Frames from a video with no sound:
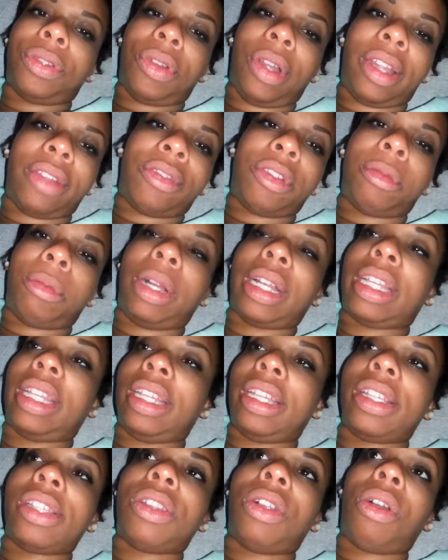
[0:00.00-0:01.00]
grateful my
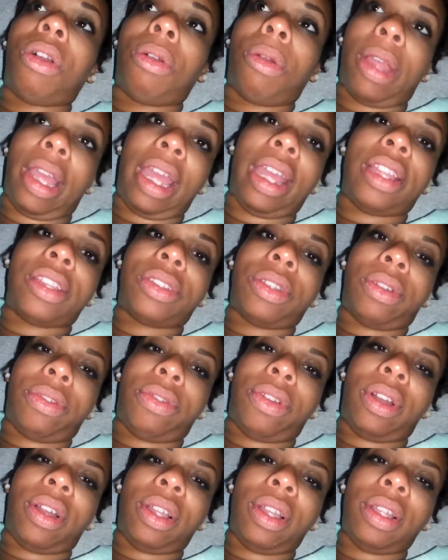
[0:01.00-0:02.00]
kids are okay so
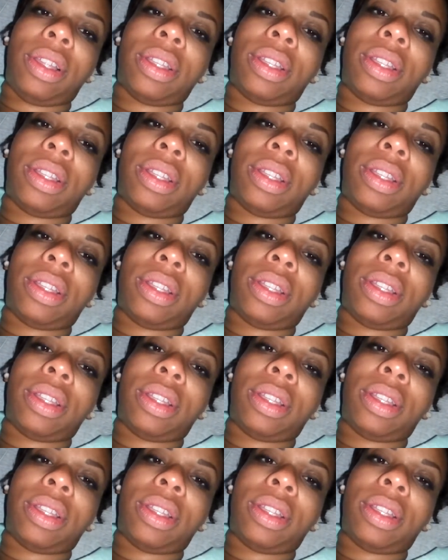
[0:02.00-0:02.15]
far.